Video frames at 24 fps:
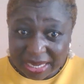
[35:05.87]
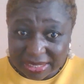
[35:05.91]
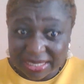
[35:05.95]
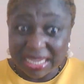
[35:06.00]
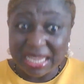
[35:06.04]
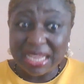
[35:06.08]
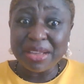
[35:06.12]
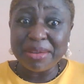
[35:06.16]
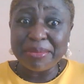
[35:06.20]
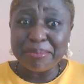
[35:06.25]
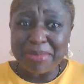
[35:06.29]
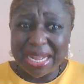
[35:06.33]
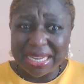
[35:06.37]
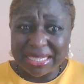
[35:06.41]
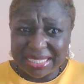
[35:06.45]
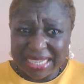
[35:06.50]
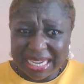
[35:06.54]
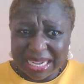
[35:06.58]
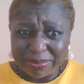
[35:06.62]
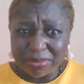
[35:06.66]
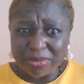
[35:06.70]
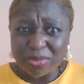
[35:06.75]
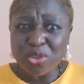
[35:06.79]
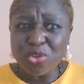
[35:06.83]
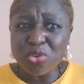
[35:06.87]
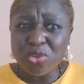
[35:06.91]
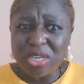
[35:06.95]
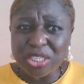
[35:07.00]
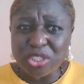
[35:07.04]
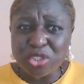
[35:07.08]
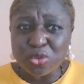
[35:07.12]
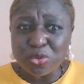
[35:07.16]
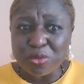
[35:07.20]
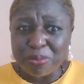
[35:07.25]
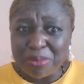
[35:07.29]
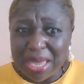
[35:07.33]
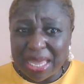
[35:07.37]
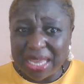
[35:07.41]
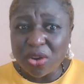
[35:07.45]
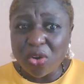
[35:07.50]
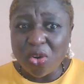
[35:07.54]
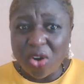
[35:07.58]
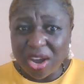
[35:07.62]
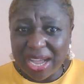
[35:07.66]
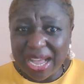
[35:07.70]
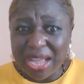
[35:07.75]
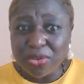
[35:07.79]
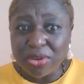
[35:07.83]
Madam, you need to make organ.
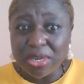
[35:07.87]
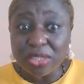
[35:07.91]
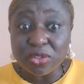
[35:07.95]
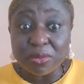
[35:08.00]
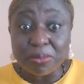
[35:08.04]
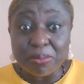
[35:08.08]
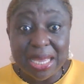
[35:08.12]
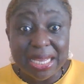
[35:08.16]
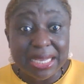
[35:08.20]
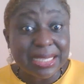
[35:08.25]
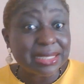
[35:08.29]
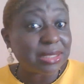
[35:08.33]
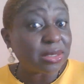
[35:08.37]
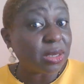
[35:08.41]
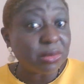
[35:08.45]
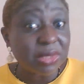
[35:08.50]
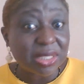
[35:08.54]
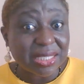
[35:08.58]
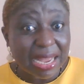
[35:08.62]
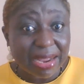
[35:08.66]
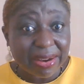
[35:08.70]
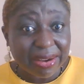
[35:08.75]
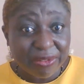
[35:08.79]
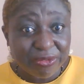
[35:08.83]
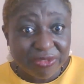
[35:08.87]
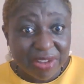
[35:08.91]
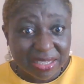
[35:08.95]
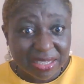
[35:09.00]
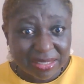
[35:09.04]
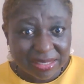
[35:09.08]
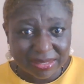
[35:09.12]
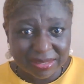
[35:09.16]
You need to make some sacrifices.